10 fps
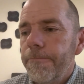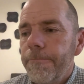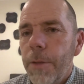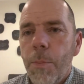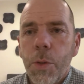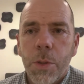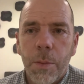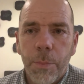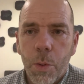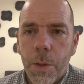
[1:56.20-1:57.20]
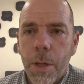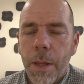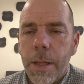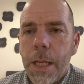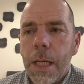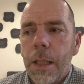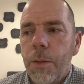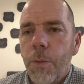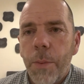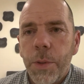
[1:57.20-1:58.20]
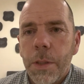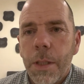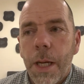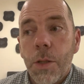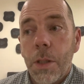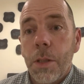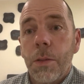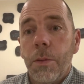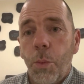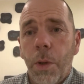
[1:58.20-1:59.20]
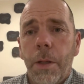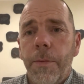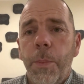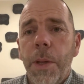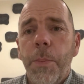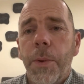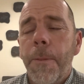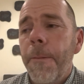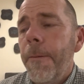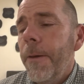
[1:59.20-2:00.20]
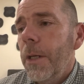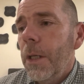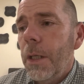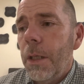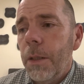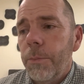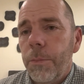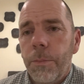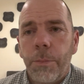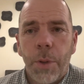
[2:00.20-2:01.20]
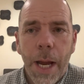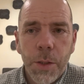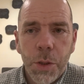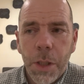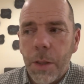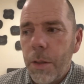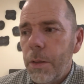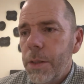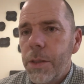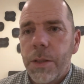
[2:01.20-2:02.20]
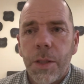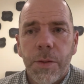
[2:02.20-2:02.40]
the most important thing in representation is the will of the people. Bryce Jeter, this is his